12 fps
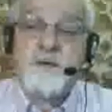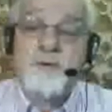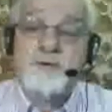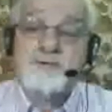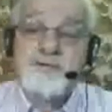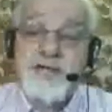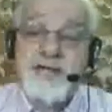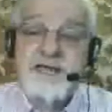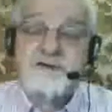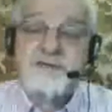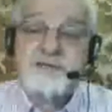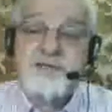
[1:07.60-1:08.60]
or
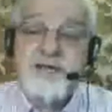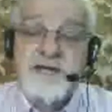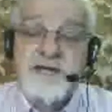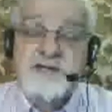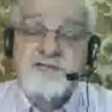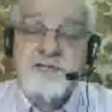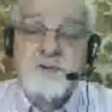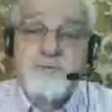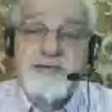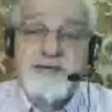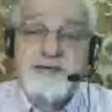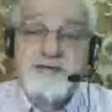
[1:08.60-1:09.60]
changed. So
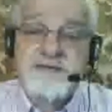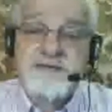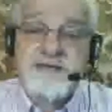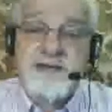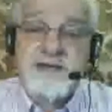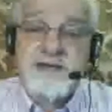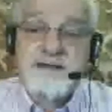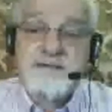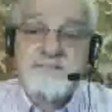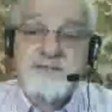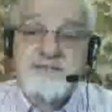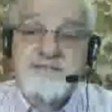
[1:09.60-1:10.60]
it
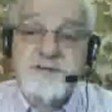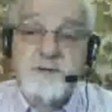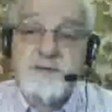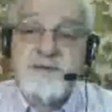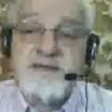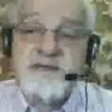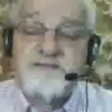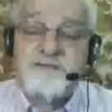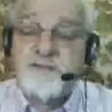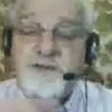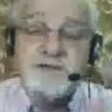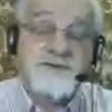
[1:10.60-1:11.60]
um, so if
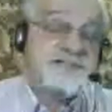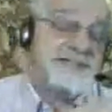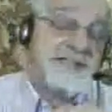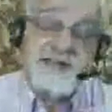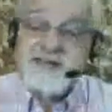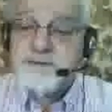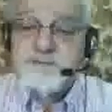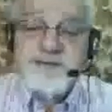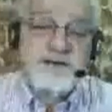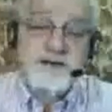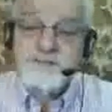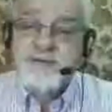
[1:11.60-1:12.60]
a file doesn't need to be
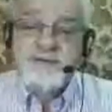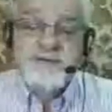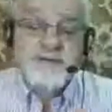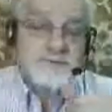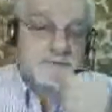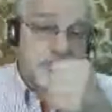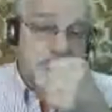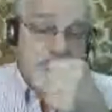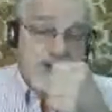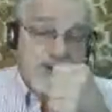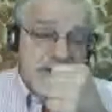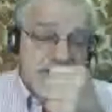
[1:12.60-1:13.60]
copied
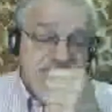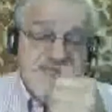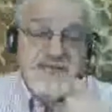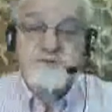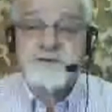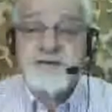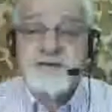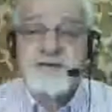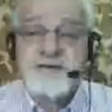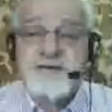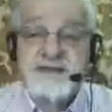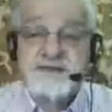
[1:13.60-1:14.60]
across the internet,
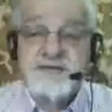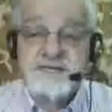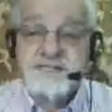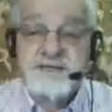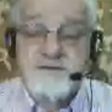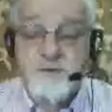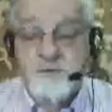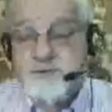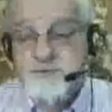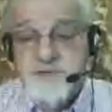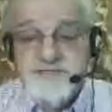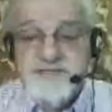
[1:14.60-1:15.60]
it doesn't, or
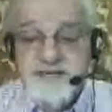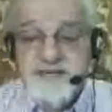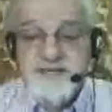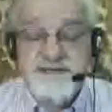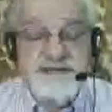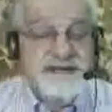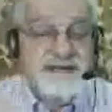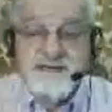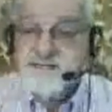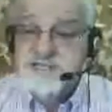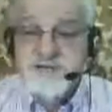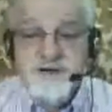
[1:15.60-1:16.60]
across the LAN, it
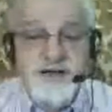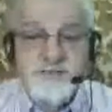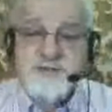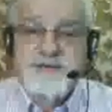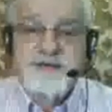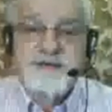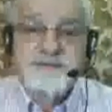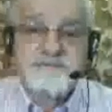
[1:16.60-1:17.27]
doesn't copy it